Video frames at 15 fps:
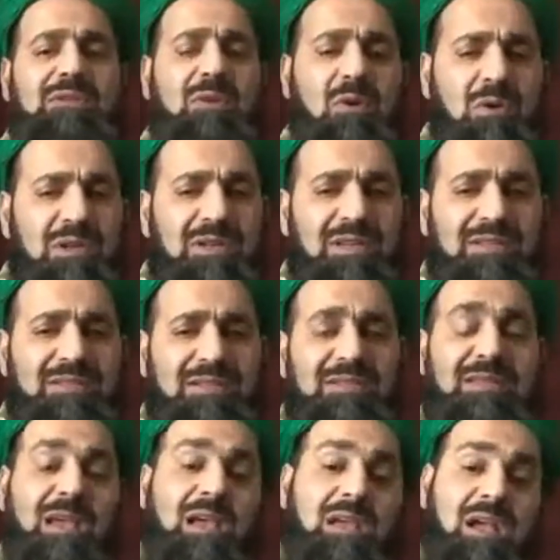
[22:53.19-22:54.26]
Oh, he does this,
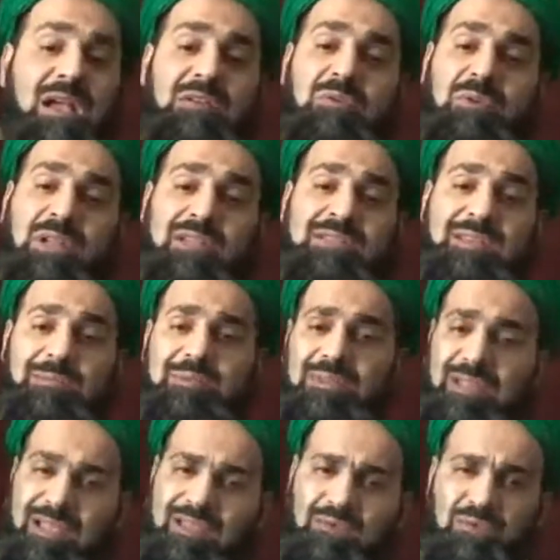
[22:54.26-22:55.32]
I don't accept it.
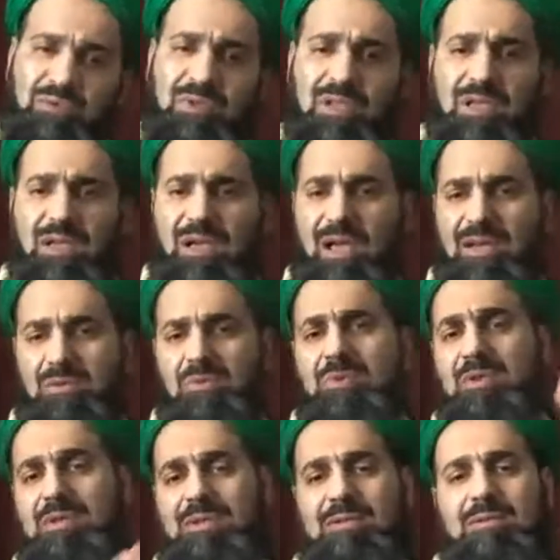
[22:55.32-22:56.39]
I do
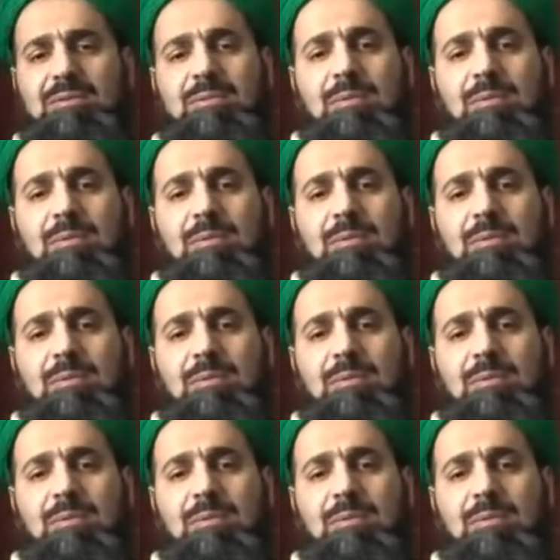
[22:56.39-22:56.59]
this.